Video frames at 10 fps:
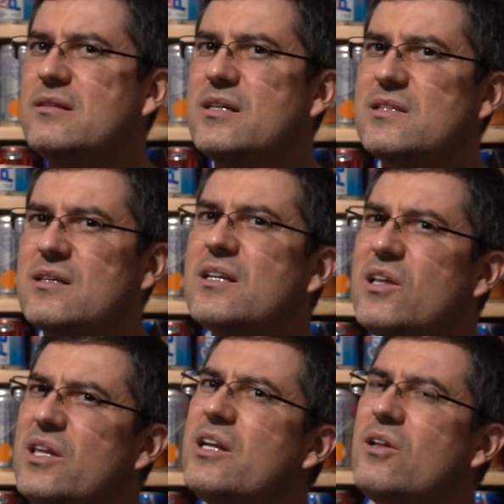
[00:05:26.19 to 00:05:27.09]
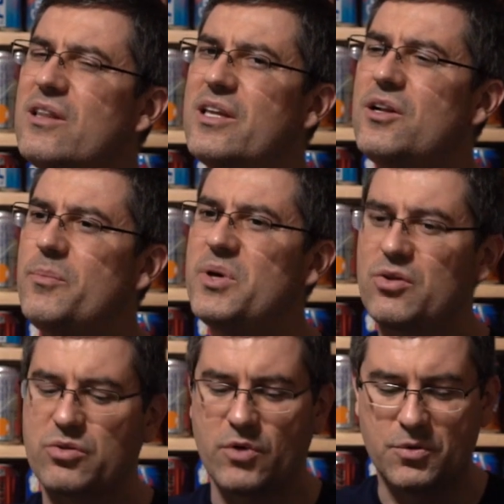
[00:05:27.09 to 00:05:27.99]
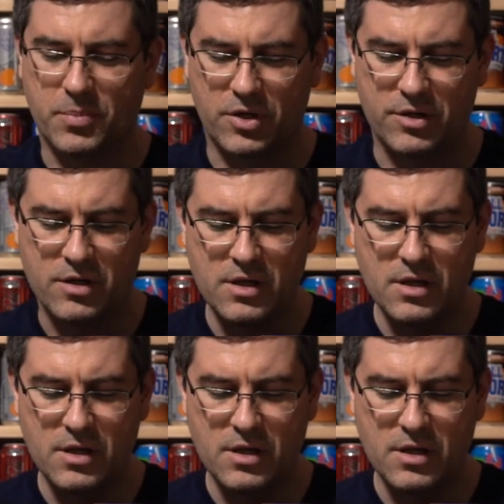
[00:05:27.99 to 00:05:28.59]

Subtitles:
a little bit of throat burn.